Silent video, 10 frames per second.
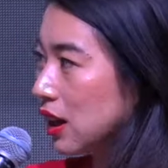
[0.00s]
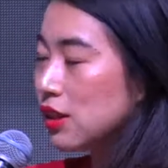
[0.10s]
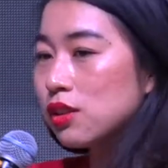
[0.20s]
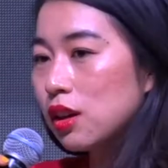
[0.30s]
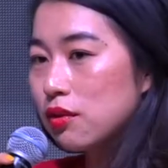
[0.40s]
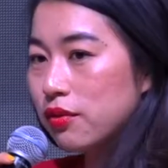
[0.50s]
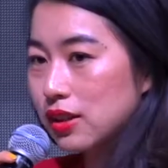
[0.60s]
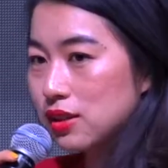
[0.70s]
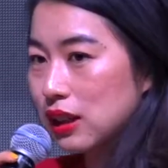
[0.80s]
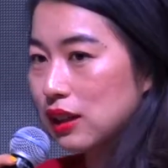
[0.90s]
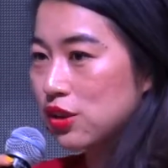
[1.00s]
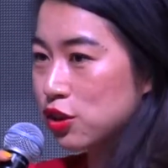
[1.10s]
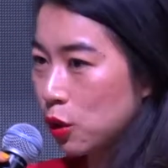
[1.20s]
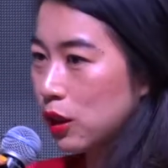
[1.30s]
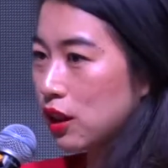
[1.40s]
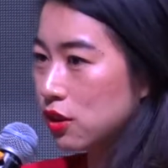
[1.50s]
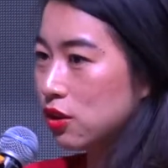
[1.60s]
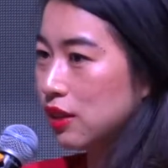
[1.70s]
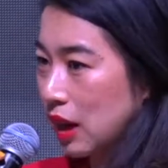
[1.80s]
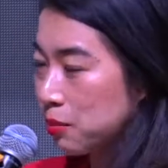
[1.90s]
That's not investing, that's donating
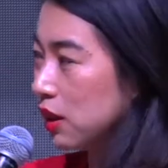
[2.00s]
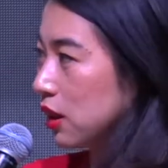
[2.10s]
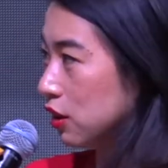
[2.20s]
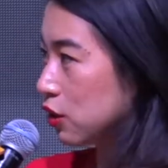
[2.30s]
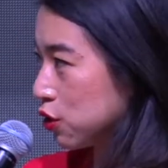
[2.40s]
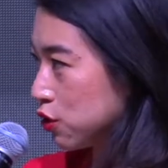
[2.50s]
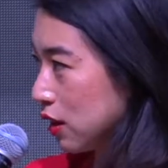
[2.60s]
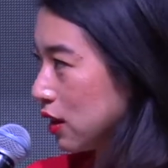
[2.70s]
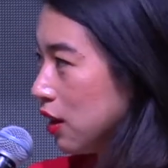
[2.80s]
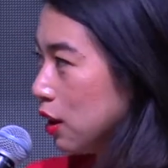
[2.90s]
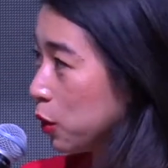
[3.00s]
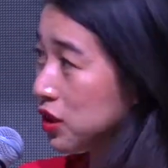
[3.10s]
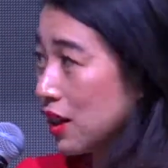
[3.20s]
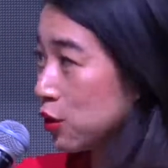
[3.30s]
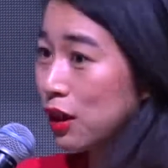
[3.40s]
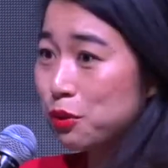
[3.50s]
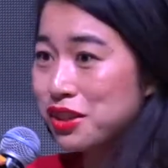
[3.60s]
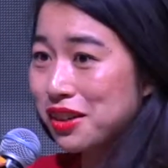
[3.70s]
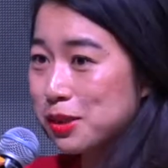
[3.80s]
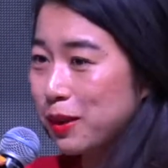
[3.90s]
to the gambling industry, which has great
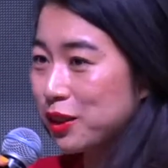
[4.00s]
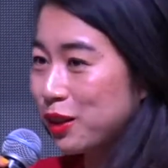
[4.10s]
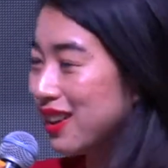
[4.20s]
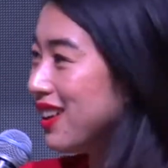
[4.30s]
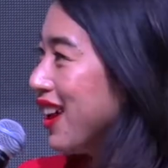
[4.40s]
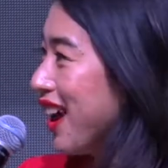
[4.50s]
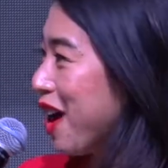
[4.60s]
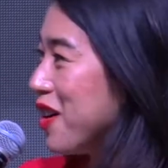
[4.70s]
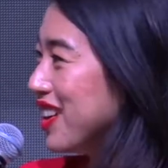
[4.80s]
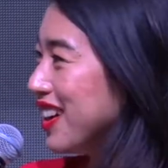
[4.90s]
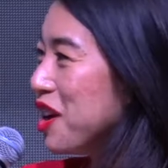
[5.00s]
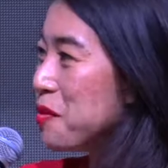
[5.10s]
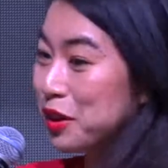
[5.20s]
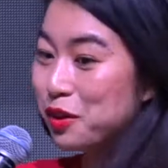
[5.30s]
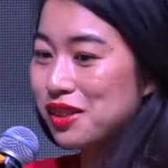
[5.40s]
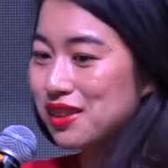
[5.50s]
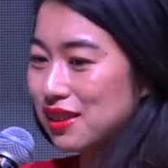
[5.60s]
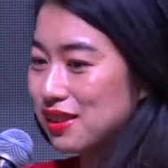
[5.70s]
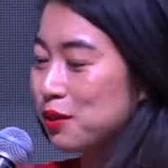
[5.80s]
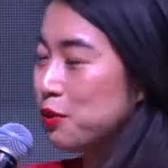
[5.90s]
returns, by the way, but
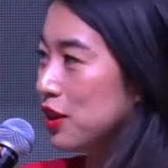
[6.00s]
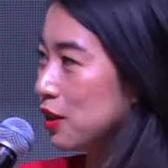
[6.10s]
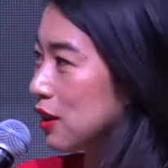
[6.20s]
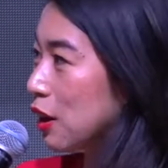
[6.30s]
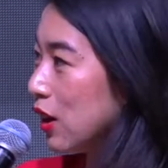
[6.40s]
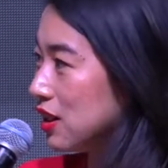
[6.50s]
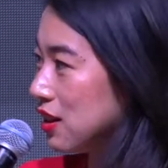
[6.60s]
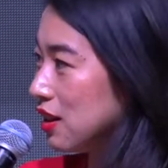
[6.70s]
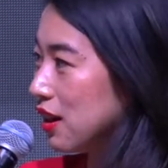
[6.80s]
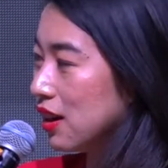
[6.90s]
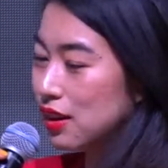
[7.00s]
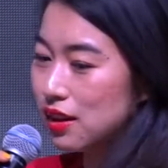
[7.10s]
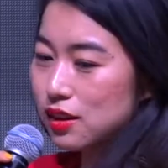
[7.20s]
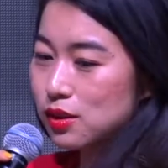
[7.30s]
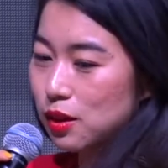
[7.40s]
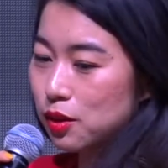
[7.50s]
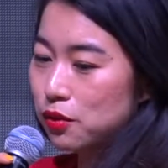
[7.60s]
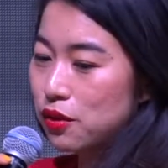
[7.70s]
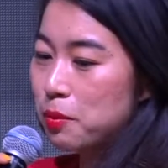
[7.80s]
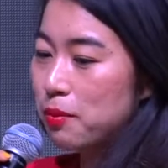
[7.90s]
obviously it doesn't fit into our criteria.
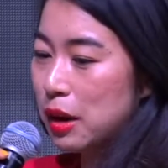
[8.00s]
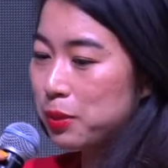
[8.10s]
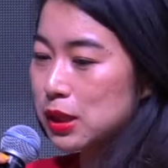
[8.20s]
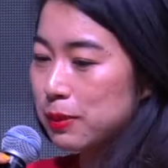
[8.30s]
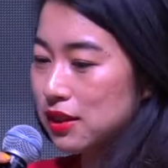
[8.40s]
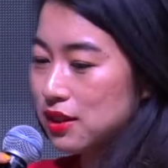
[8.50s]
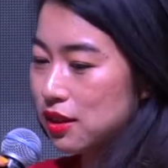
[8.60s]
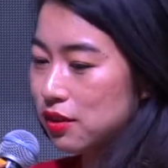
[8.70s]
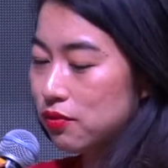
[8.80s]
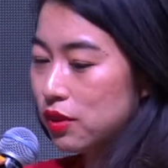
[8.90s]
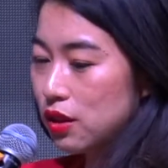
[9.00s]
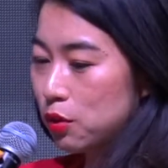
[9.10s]
So from my perspective,